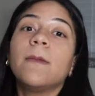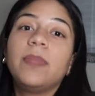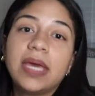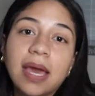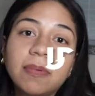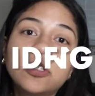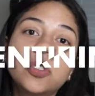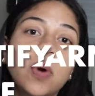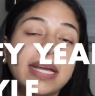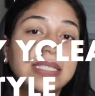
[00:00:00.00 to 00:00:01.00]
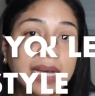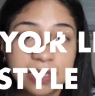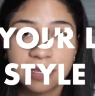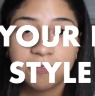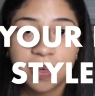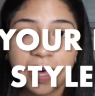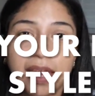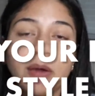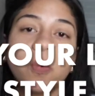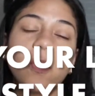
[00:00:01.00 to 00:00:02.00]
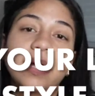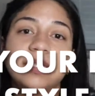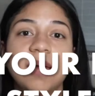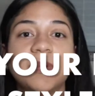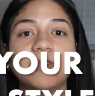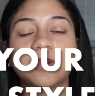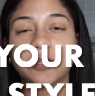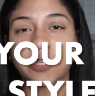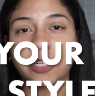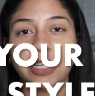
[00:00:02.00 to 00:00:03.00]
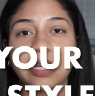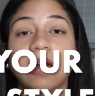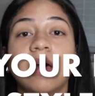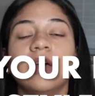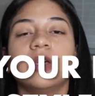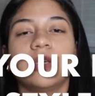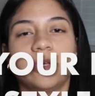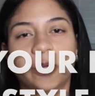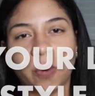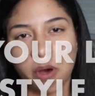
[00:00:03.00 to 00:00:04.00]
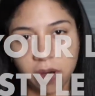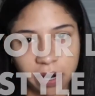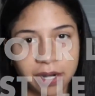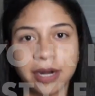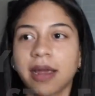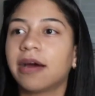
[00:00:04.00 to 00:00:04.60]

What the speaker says: be able to identify what type of learning you are.